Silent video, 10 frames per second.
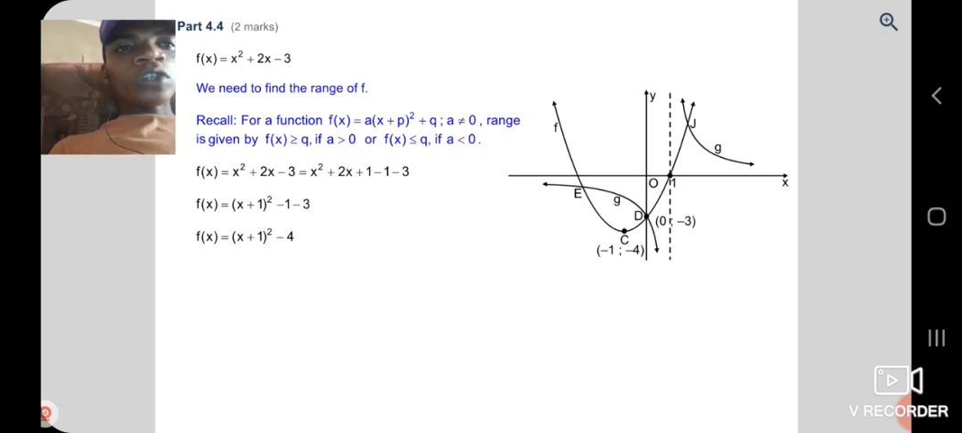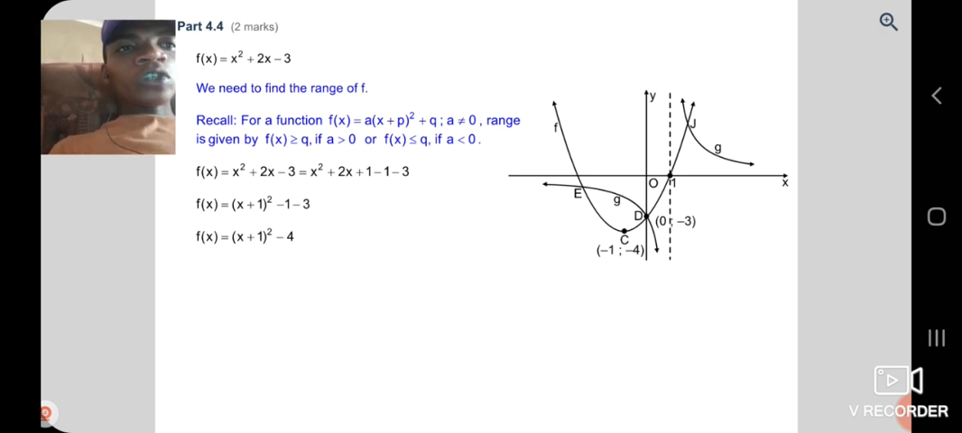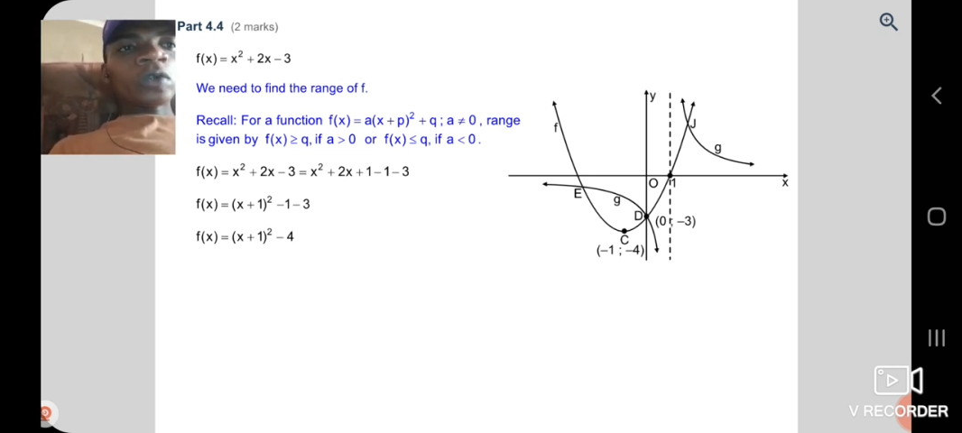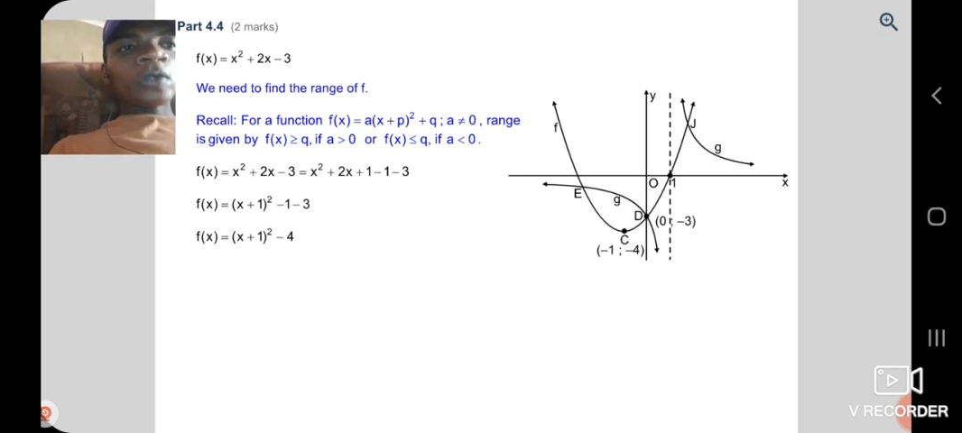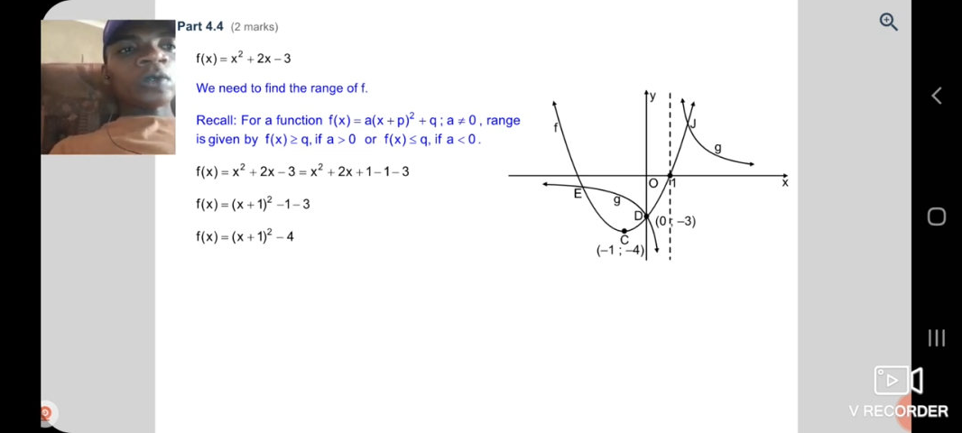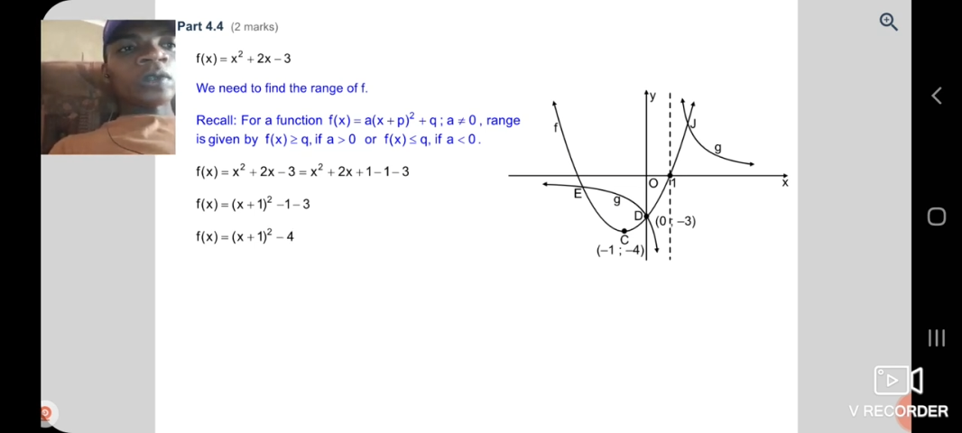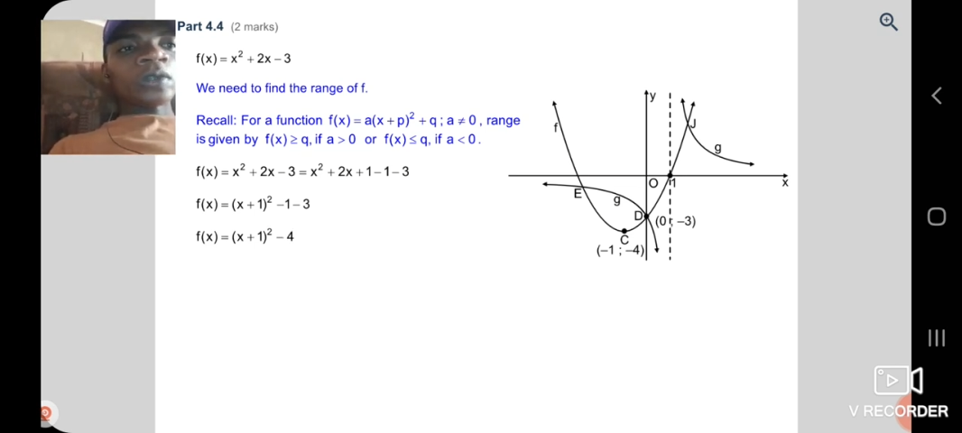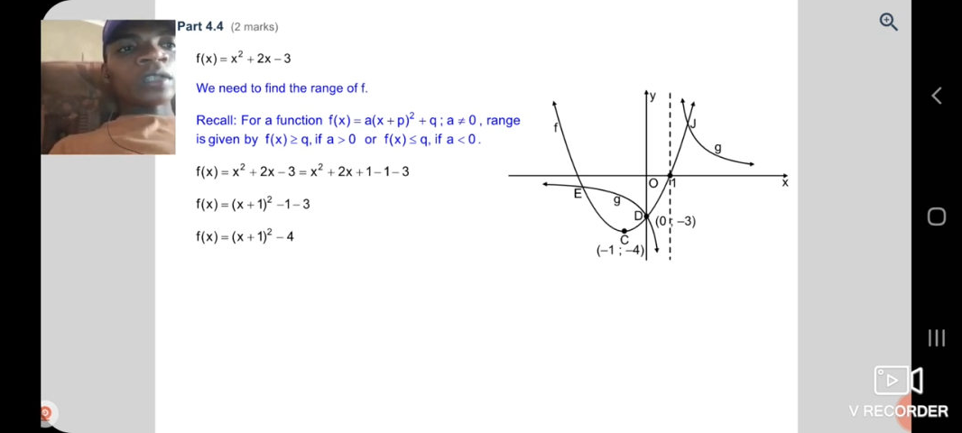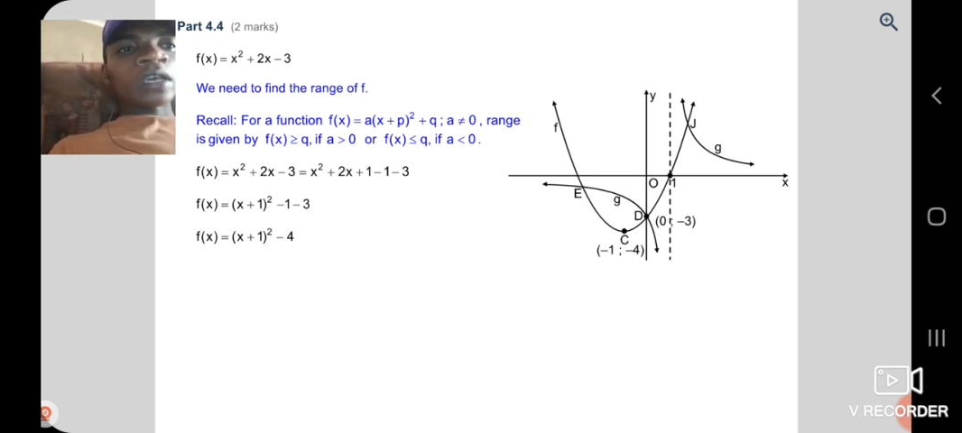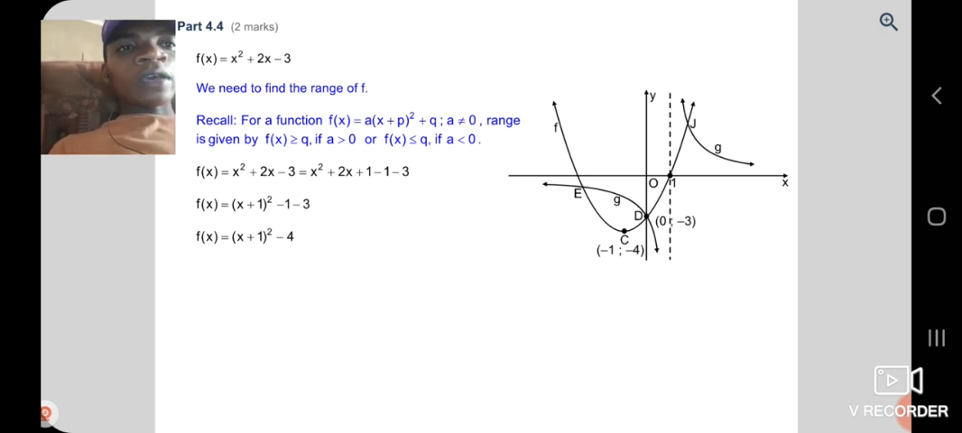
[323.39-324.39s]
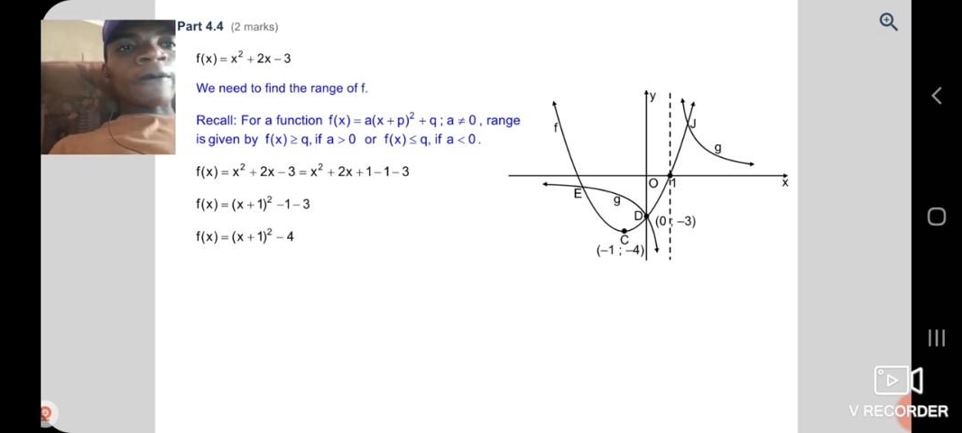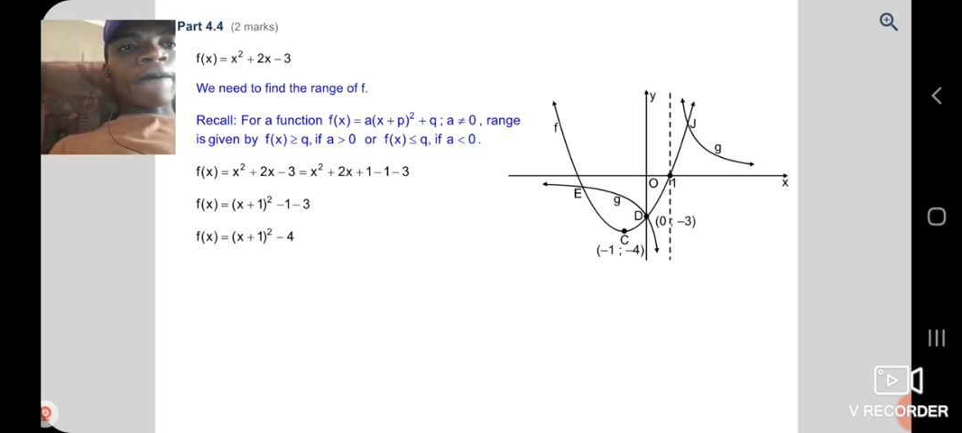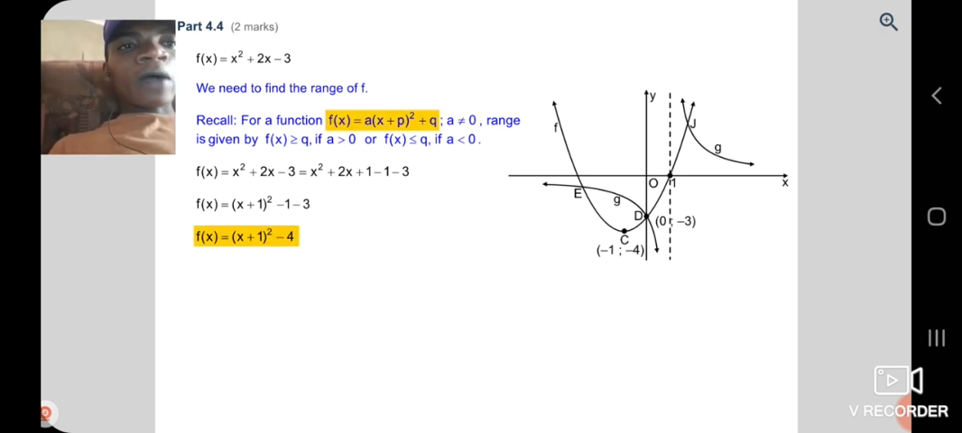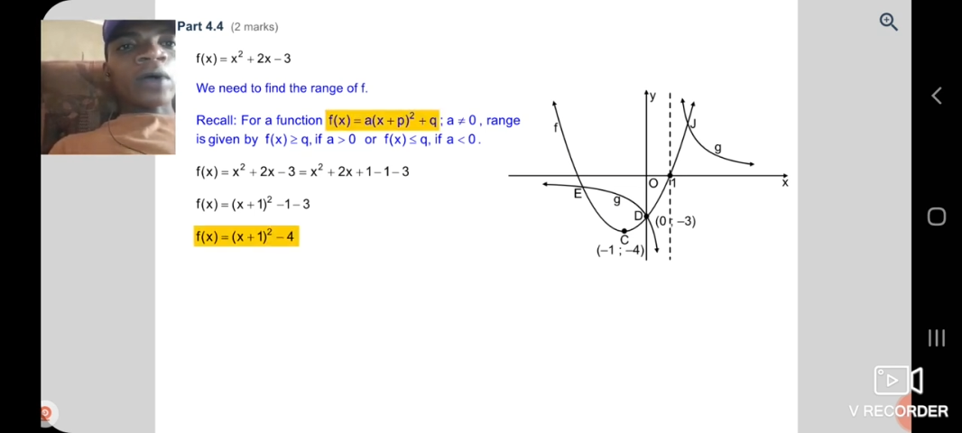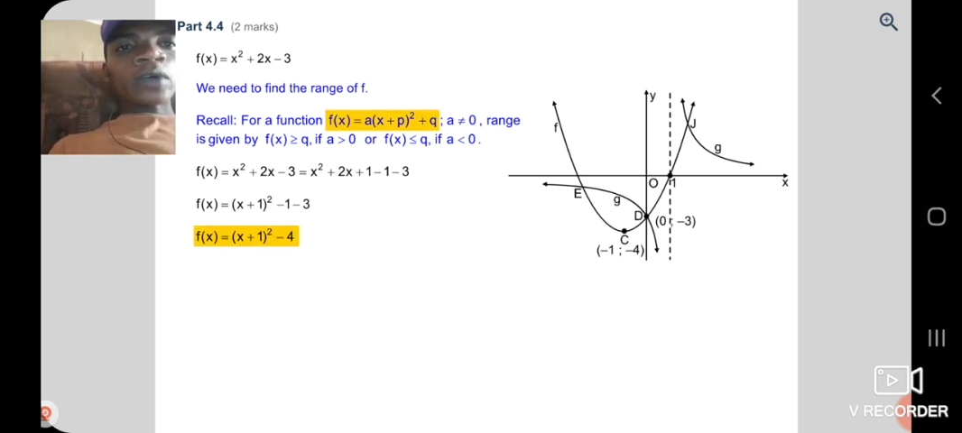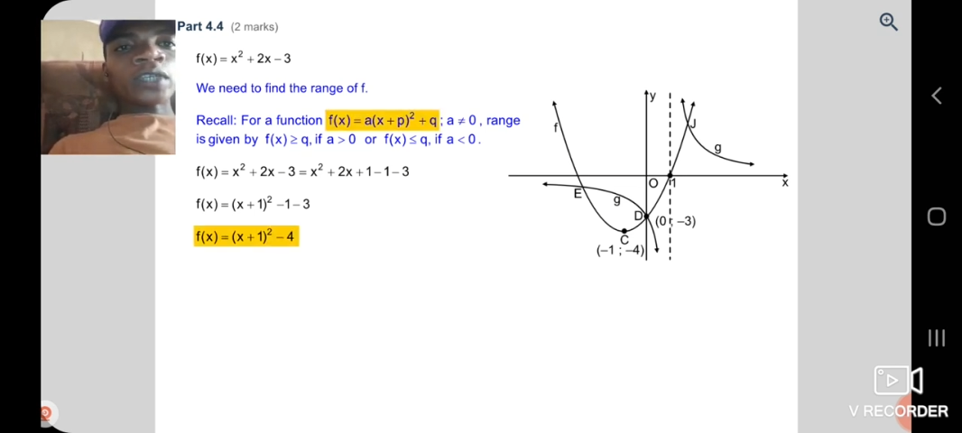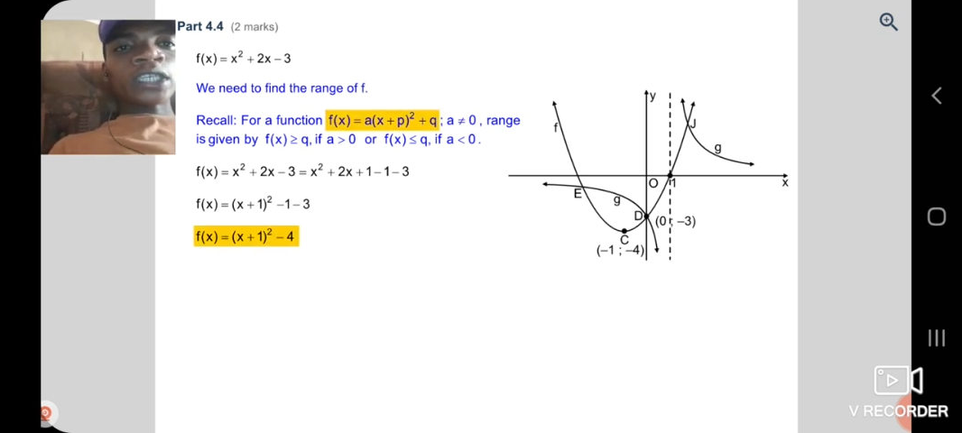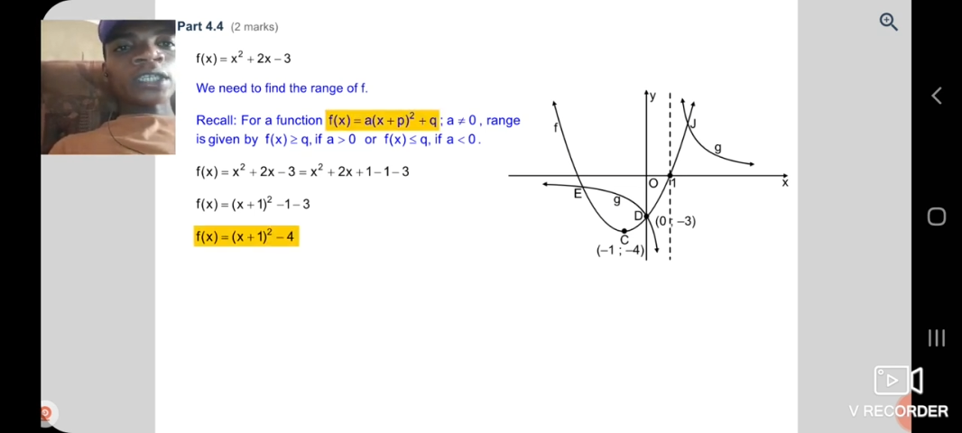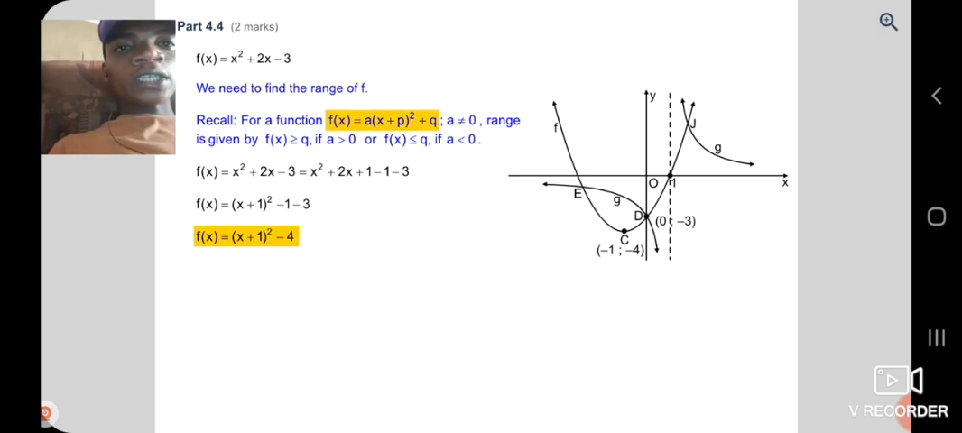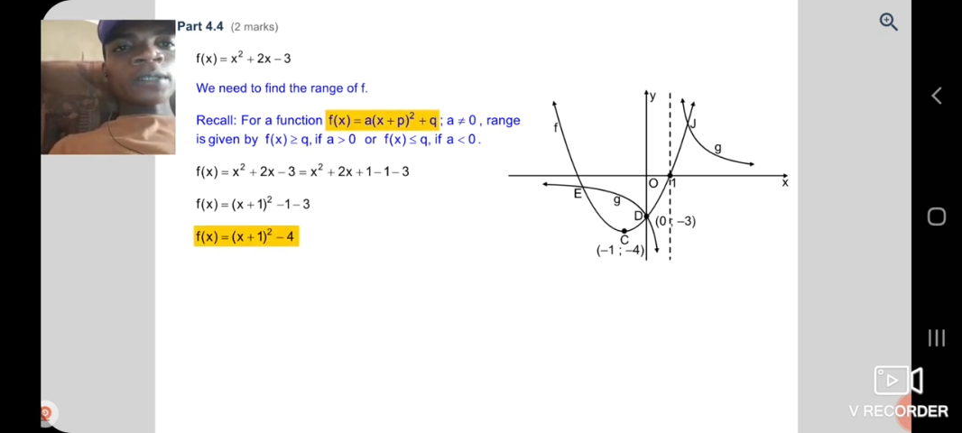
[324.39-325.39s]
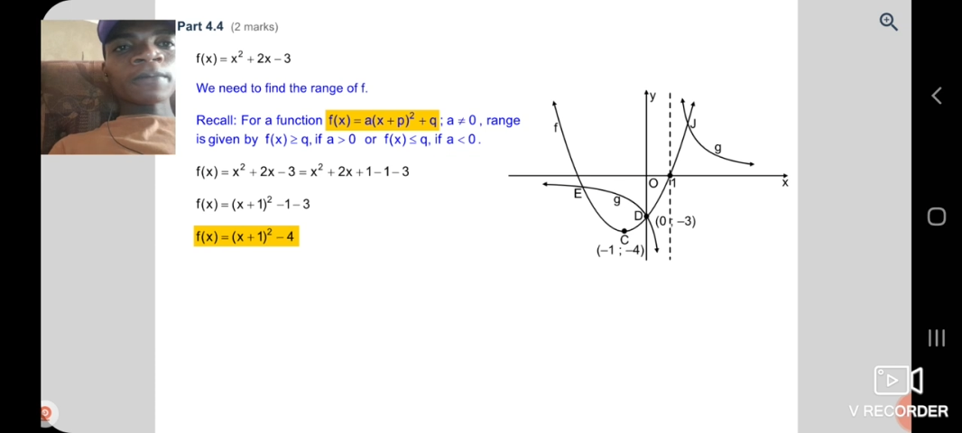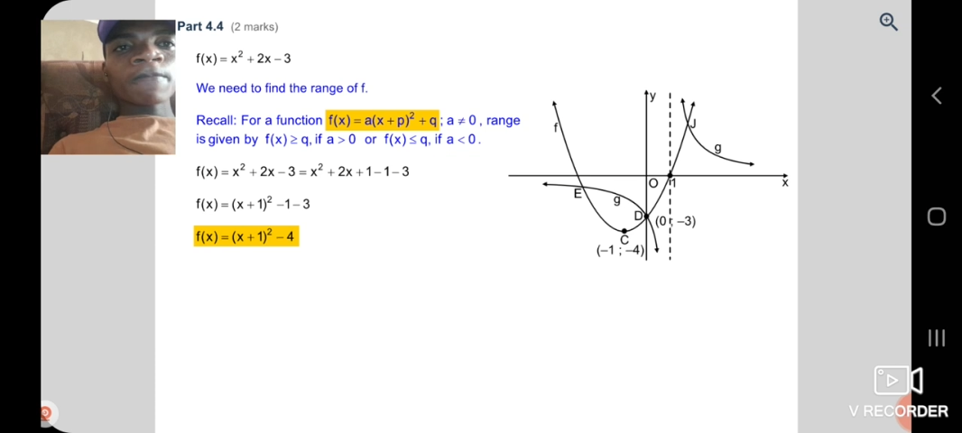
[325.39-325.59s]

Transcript: show you on the our question